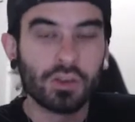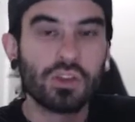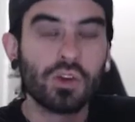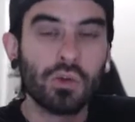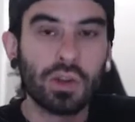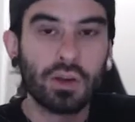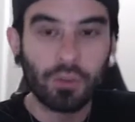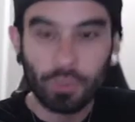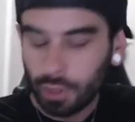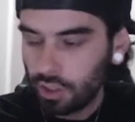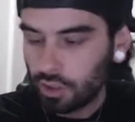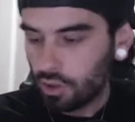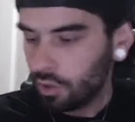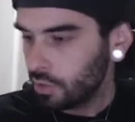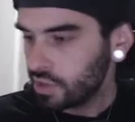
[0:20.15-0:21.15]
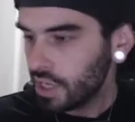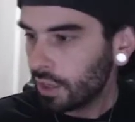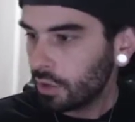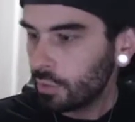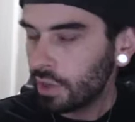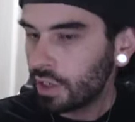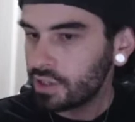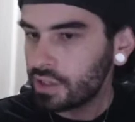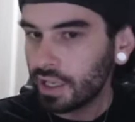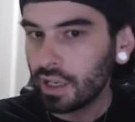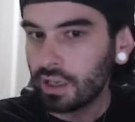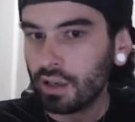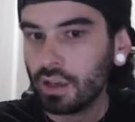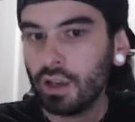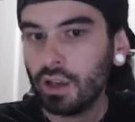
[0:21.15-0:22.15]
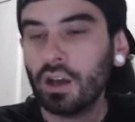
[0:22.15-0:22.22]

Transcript: so that everybody can know exactly where I stand.